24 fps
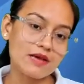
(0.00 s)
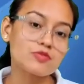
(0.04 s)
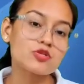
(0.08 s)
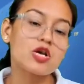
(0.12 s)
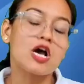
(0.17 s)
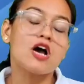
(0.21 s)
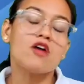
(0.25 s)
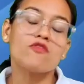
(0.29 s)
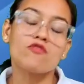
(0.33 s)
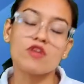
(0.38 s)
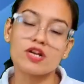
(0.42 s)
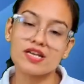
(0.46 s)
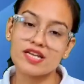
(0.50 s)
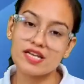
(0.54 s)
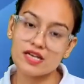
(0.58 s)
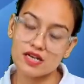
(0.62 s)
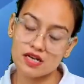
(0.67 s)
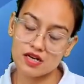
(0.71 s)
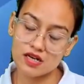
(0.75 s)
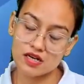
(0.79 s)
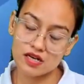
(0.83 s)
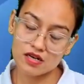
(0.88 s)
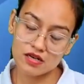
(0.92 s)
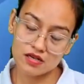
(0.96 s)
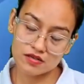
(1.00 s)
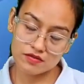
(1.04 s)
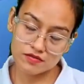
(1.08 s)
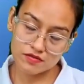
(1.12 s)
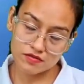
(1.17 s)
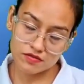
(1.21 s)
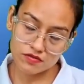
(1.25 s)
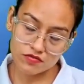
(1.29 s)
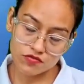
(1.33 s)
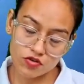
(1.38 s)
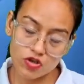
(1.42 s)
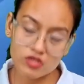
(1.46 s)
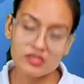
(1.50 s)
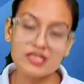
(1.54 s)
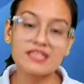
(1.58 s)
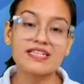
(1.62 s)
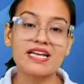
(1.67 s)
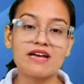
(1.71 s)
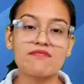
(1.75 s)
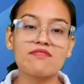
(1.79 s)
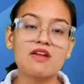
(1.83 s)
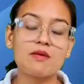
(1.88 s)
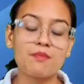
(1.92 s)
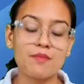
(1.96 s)
for the
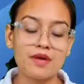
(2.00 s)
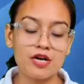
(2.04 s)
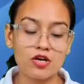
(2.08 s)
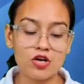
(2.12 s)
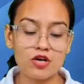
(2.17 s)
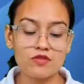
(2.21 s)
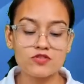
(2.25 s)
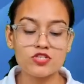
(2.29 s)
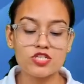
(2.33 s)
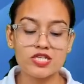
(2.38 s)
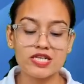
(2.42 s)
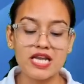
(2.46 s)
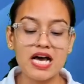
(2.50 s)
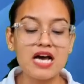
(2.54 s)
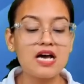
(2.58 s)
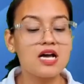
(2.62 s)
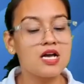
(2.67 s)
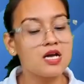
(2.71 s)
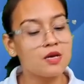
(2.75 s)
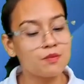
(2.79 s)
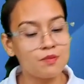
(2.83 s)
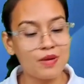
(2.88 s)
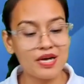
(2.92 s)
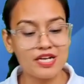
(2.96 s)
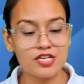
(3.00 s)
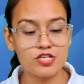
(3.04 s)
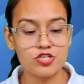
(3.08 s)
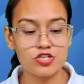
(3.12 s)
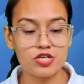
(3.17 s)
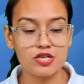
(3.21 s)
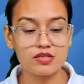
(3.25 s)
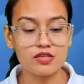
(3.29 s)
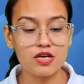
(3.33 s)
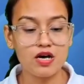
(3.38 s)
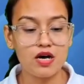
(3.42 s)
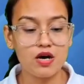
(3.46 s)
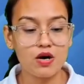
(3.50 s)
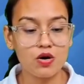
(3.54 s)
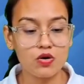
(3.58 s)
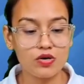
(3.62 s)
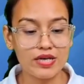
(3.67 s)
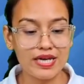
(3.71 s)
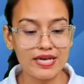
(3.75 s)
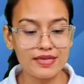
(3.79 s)
development of Jila Parishad. Okay,